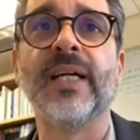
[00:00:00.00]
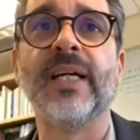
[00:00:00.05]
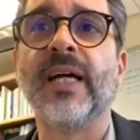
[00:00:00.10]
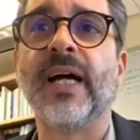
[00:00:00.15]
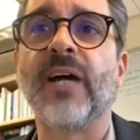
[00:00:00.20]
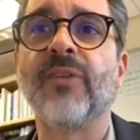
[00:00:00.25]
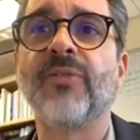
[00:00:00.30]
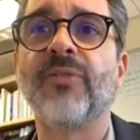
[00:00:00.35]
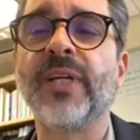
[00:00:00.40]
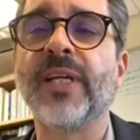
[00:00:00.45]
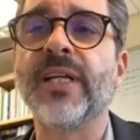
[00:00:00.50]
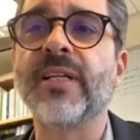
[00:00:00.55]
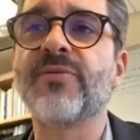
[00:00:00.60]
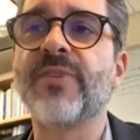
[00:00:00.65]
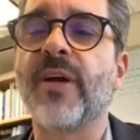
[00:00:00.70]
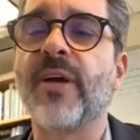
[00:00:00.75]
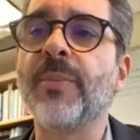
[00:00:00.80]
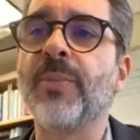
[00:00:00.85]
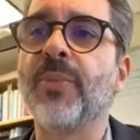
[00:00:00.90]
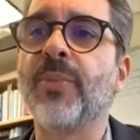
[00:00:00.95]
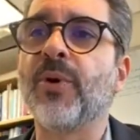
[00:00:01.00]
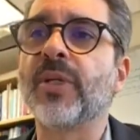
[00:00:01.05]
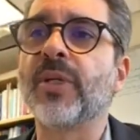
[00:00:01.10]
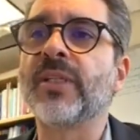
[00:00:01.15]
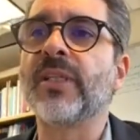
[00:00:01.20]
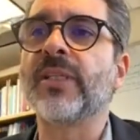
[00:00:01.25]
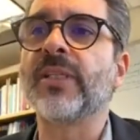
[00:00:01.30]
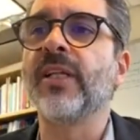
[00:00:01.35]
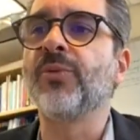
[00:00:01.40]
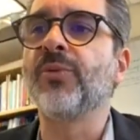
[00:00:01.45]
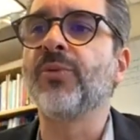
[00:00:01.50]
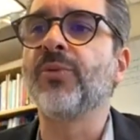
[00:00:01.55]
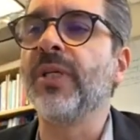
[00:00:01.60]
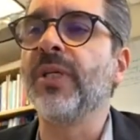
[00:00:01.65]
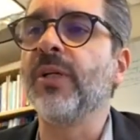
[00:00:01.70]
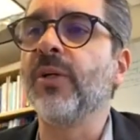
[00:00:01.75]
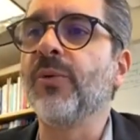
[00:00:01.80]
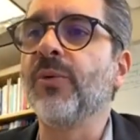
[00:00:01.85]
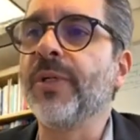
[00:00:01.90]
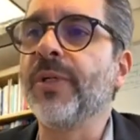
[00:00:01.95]
I think it's very important that
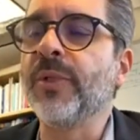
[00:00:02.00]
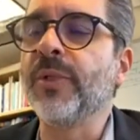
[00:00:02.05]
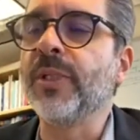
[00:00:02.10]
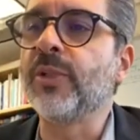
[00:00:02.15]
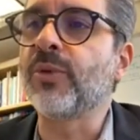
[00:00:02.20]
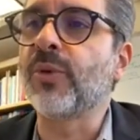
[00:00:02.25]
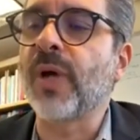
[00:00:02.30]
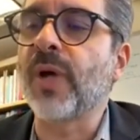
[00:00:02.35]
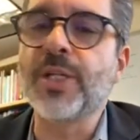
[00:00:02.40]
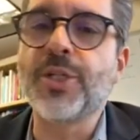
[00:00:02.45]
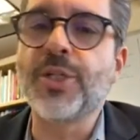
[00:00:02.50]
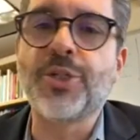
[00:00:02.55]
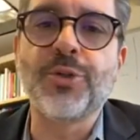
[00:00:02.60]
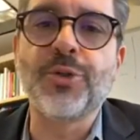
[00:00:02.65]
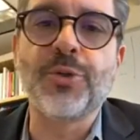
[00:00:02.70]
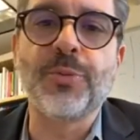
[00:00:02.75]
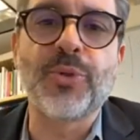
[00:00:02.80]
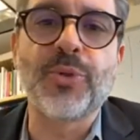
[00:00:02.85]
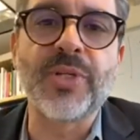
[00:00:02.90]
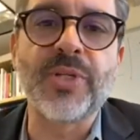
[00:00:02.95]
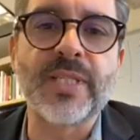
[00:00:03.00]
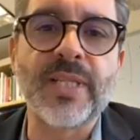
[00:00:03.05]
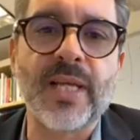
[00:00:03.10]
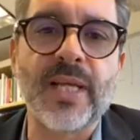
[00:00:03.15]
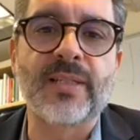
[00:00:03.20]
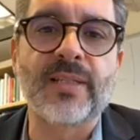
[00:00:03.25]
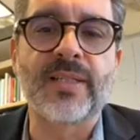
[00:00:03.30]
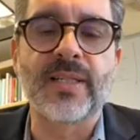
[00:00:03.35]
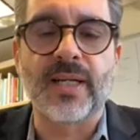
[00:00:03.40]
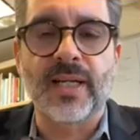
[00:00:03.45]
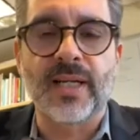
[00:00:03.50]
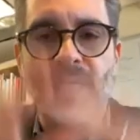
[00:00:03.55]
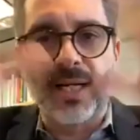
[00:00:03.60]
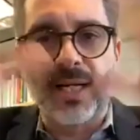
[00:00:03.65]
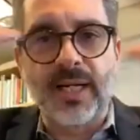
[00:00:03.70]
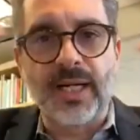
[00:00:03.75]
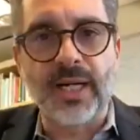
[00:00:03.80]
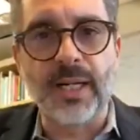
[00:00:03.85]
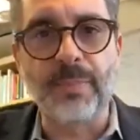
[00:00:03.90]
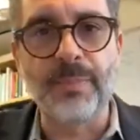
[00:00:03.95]
we, we, we try to present a,
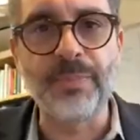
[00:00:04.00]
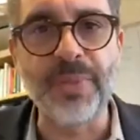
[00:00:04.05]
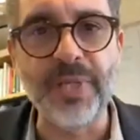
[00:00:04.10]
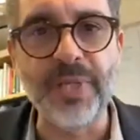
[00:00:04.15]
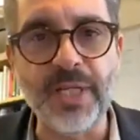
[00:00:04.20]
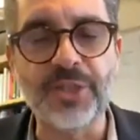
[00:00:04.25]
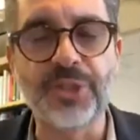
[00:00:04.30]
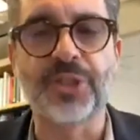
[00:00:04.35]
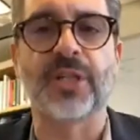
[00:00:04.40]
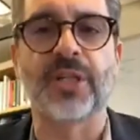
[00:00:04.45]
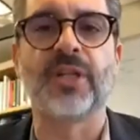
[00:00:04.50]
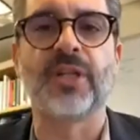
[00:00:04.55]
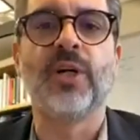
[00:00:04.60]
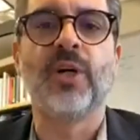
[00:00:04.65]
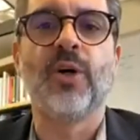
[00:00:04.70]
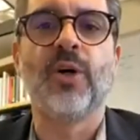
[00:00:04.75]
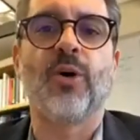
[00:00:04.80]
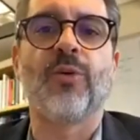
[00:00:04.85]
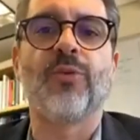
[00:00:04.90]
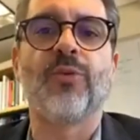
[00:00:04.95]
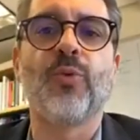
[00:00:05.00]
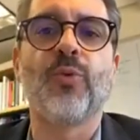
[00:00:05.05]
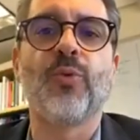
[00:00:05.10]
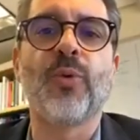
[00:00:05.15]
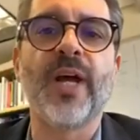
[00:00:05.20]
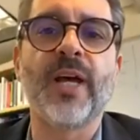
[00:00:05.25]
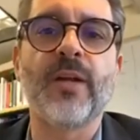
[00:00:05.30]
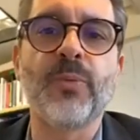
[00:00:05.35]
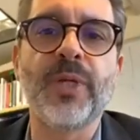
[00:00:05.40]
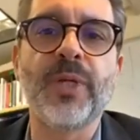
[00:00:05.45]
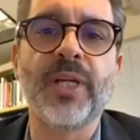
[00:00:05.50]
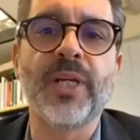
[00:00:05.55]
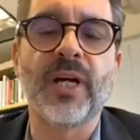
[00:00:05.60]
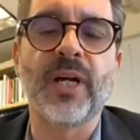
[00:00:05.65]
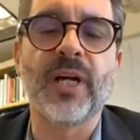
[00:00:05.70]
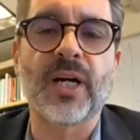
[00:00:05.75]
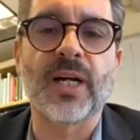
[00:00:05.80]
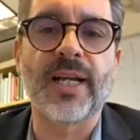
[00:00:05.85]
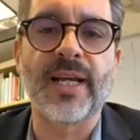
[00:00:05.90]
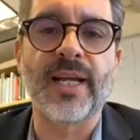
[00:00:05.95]
a, a picture of where we
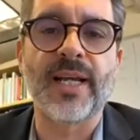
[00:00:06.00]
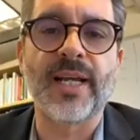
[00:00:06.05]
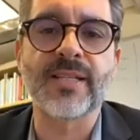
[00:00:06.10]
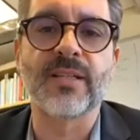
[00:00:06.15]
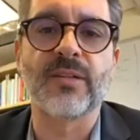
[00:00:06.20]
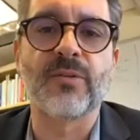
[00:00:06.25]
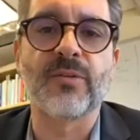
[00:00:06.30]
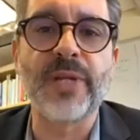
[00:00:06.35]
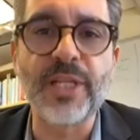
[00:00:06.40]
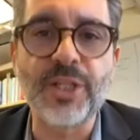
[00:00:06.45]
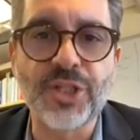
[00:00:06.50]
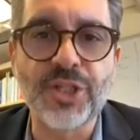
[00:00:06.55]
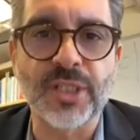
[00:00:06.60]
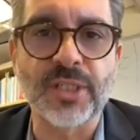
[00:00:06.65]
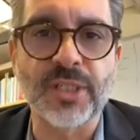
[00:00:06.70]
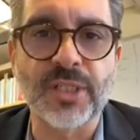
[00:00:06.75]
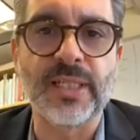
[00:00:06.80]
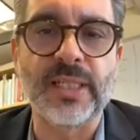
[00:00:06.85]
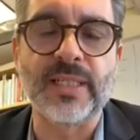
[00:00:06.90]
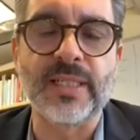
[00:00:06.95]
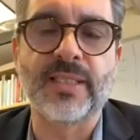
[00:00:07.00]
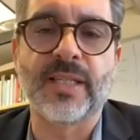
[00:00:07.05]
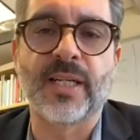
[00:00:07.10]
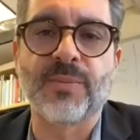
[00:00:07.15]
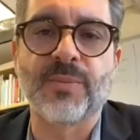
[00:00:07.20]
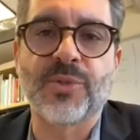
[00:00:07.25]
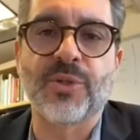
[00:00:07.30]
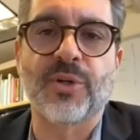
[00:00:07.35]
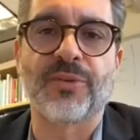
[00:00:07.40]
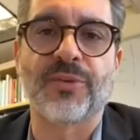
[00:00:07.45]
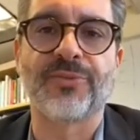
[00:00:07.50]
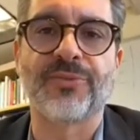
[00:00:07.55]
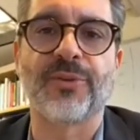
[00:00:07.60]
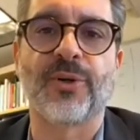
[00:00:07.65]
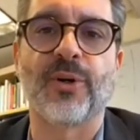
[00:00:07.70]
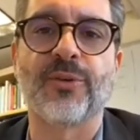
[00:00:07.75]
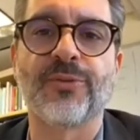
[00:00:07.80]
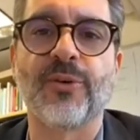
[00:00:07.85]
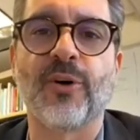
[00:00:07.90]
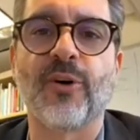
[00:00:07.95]
are as a region in terms of,
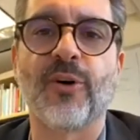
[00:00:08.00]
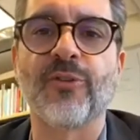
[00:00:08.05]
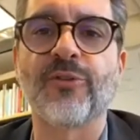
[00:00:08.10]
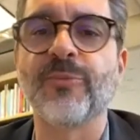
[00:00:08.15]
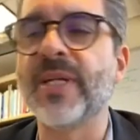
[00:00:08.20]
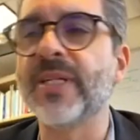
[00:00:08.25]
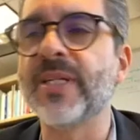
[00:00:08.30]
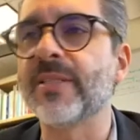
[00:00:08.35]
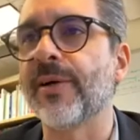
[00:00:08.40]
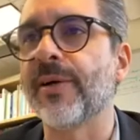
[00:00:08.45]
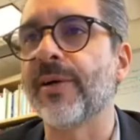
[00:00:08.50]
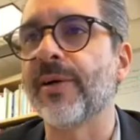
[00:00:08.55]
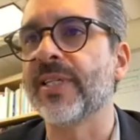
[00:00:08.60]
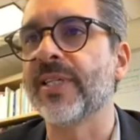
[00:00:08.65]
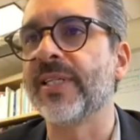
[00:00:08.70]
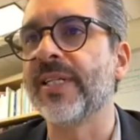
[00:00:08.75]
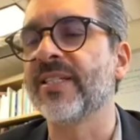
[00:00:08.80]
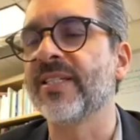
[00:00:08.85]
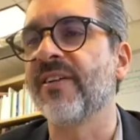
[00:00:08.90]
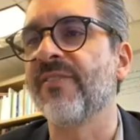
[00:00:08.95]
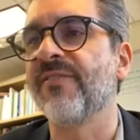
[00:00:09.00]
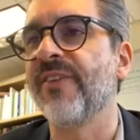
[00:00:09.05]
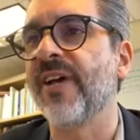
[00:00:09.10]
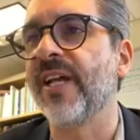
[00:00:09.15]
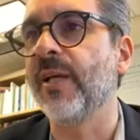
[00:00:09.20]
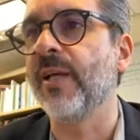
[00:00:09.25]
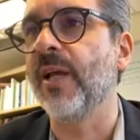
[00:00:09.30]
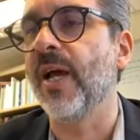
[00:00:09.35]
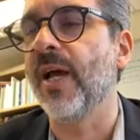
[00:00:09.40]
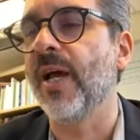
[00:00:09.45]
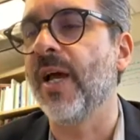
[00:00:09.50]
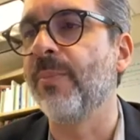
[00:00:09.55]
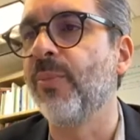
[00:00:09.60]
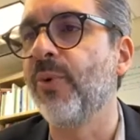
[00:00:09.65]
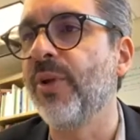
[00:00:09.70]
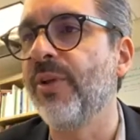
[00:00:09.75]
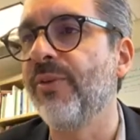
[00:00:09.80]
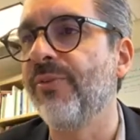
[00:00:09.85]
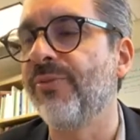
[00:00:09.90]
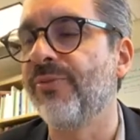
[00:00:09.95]
of, of mental health. And it's a very uh,
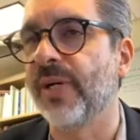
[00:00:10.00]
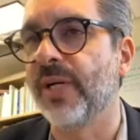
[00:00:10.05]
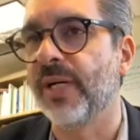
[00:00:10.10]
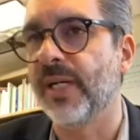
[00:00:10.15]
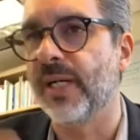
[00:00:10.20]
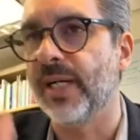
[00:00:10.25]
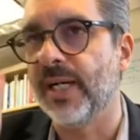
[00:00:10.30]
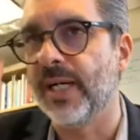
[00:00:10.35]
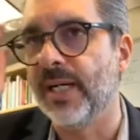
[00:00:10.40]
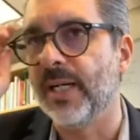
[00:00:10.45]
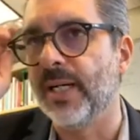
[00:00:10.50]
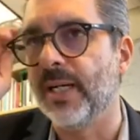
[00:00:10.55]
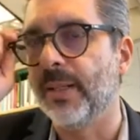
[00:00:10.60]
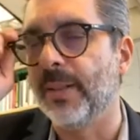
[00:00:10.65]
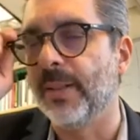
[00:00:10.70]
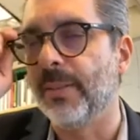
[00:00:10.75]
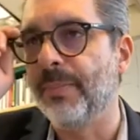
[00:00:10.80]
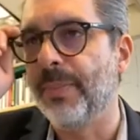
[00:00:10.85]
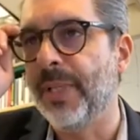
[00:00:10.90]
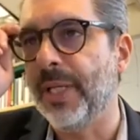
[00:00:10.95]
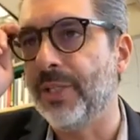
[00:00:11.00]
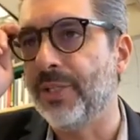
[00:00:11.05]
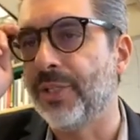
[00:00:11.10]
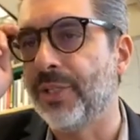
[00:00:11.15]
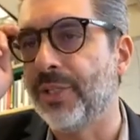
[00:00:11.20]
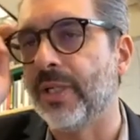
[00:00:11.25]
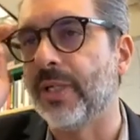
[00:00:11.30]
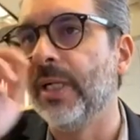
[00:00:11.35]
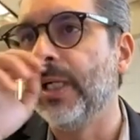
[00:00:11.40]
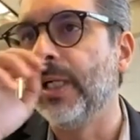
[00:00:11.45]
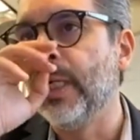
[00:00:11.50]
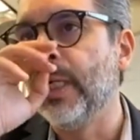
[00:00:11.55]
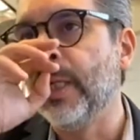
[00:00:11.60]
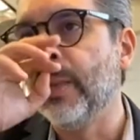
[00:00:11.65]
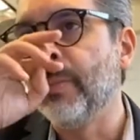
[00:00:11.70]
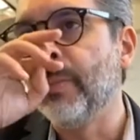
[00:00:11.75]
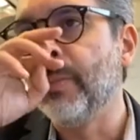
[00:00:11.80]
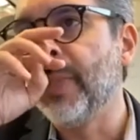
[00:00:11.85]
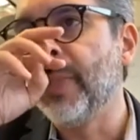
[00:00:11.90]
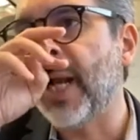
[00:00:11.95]
brief uh, uh, picture,
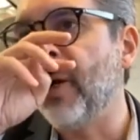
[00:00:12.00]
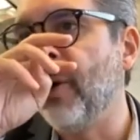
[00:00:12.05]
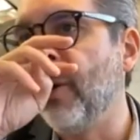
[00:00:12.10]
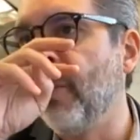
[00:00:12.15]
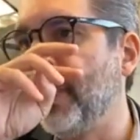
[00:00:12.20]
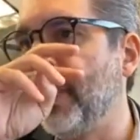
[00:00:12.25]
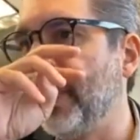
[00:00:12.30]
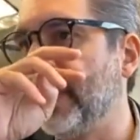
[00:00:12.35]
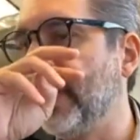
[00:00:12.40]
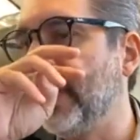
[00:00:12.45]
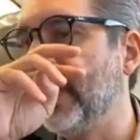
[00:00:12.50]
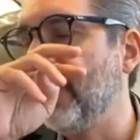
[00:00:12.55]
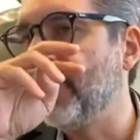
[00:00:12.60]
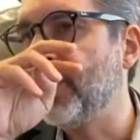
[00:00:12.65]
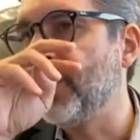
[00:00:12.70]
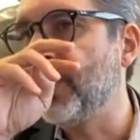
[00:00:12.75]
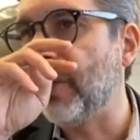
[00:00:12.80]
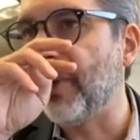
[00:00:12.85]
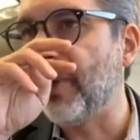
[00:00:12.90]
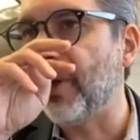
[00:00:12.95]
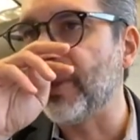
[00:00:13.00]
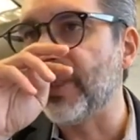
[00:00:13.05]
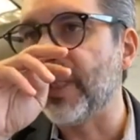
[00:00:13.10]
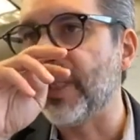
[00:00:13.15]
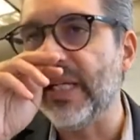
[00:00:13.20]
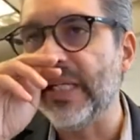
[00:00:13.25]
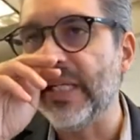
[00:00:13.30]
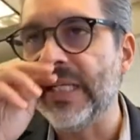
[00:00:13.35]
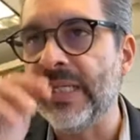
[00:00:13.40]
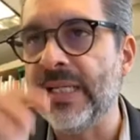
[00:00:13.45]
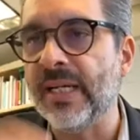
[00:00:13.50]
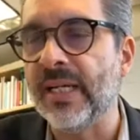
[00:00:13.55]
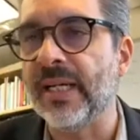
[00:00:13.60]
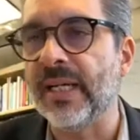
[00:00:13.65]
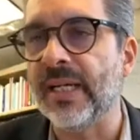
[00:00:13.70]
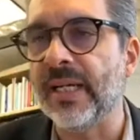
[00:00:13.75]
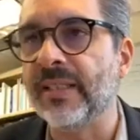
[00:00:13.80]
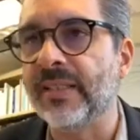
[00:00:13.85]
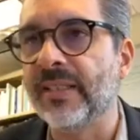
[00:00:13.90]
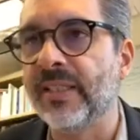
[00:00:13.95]
but I hope it gives you about an idea
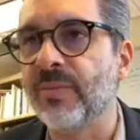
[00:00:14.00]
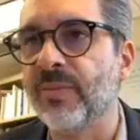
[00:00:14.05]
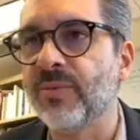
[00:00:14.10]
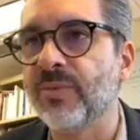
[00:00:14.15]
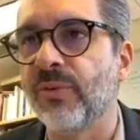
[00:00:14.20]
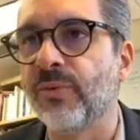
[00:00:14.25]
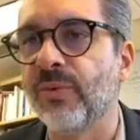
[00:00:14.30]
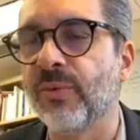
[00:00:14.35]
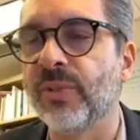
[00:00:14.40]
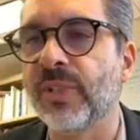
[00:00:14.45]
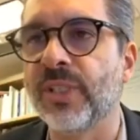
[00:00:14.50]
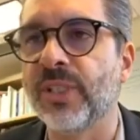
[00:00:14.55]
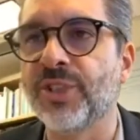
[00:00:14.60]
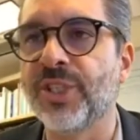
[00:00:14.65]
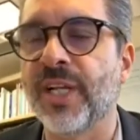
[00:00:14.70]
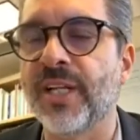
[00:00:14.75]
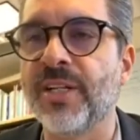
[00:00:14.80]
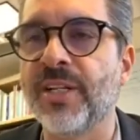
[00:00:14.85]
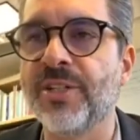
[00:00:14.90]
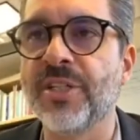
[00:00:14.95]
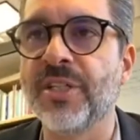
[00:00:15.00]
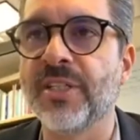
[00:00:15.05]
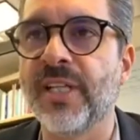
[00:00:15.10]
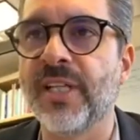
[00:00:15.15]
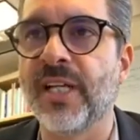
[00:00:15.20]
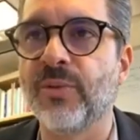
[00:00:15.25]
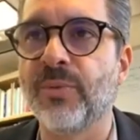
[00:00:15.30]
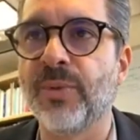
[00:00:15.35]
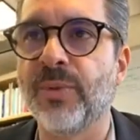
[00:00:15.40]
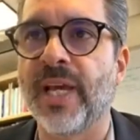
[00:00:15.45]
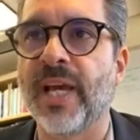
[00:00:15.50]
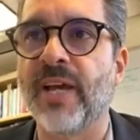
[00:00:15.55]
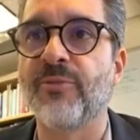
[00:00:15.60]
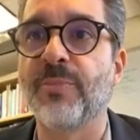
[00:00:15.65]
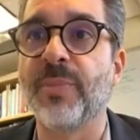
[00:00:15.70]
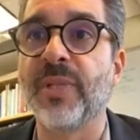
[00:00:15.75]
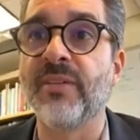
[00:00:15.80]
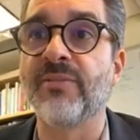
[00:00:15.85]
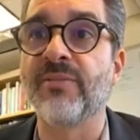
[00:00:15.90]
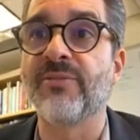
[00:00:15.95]
in terms of the challenges that we have
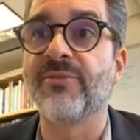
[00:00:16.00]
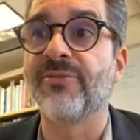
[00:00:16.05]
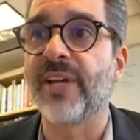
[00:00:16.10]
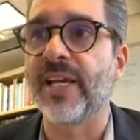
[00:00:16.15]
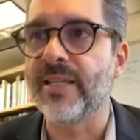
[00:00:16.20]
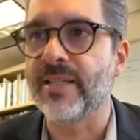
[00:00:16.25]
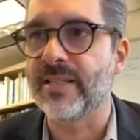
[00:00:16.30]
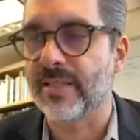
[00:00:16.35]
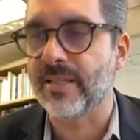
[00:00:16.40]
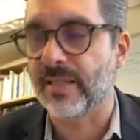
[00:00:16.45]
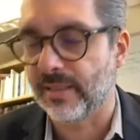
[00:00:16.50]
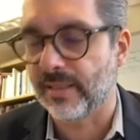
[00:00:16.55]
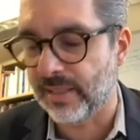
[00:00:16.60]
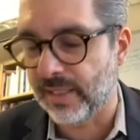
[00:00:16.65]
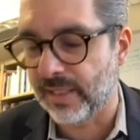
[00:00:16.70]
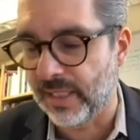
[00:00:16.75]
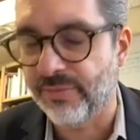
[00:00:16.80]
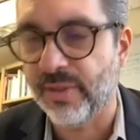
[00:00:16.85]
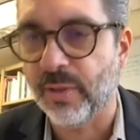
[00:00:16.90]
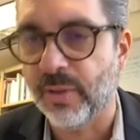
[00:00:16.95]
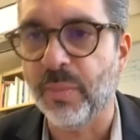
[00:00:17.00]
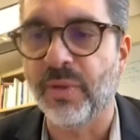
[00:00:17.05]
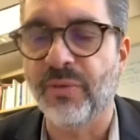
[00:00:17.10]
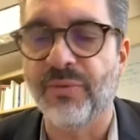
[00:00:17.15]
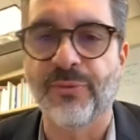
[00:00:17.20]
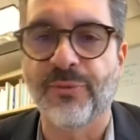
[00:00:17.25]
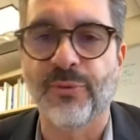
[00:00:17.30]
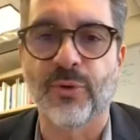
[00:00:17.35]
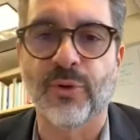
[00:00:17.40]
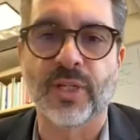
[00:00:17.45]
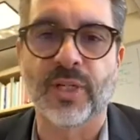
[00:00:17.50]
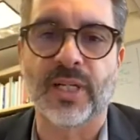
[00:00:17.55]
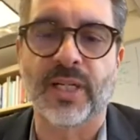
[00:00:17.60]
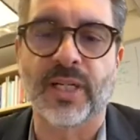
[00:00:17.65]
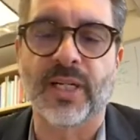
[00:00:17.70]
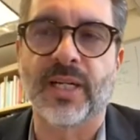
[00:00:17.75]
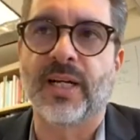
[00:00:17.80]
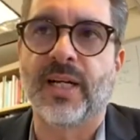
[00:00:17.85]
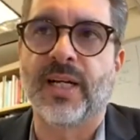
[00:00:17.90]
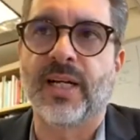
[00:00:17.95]
been facing even before
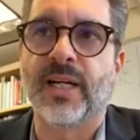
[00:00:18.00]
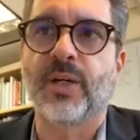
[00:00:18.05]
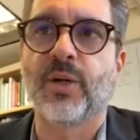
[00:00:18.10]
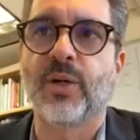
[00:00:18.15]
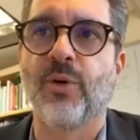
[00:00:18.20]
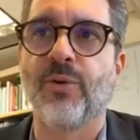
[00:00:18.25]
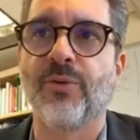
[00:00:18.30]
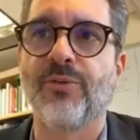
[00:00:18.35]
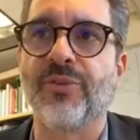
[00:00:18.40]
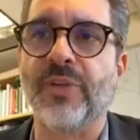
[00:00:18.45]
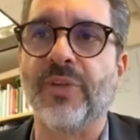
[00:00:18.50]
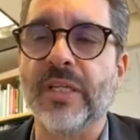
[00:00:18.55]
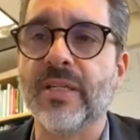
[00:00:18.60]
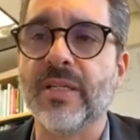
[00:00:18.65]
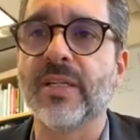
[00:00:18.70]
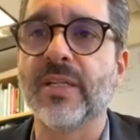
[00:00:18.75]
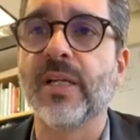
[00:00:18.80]
uh, uh, COVID.